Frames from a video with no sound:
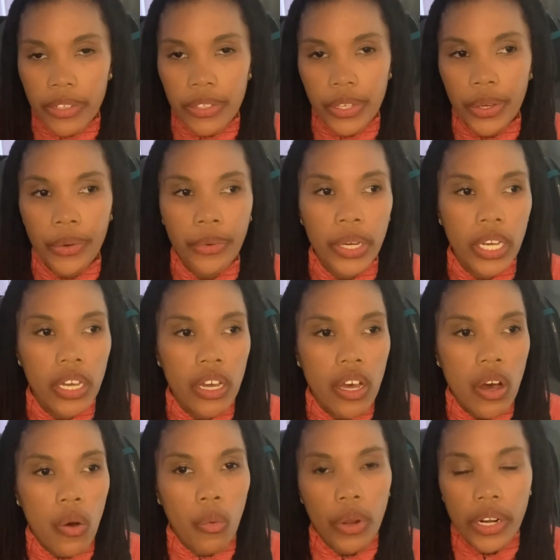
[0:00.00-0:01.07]
So
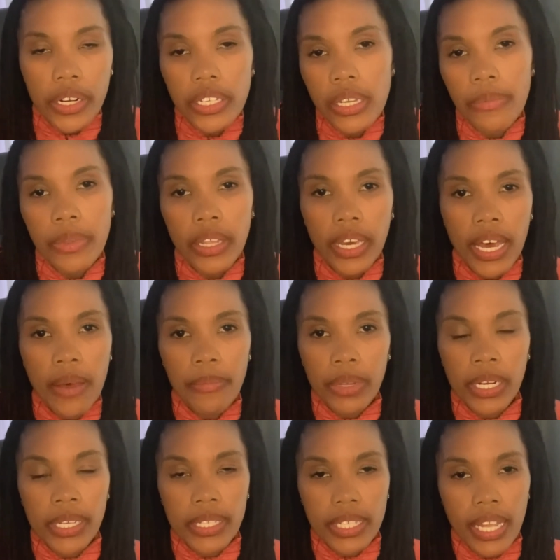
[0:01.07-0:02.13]
what are some of the
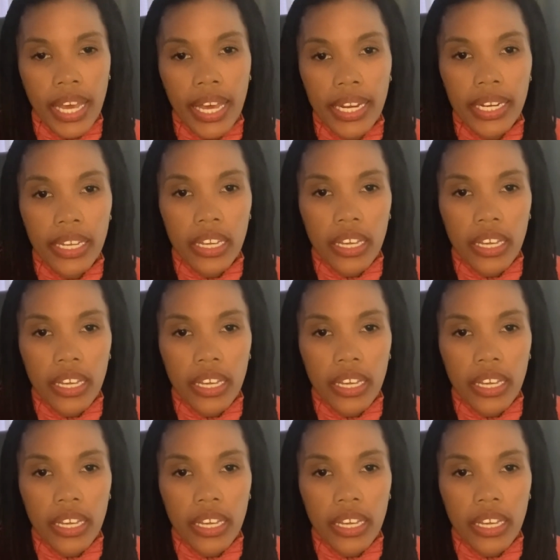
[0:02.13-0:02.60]
companies that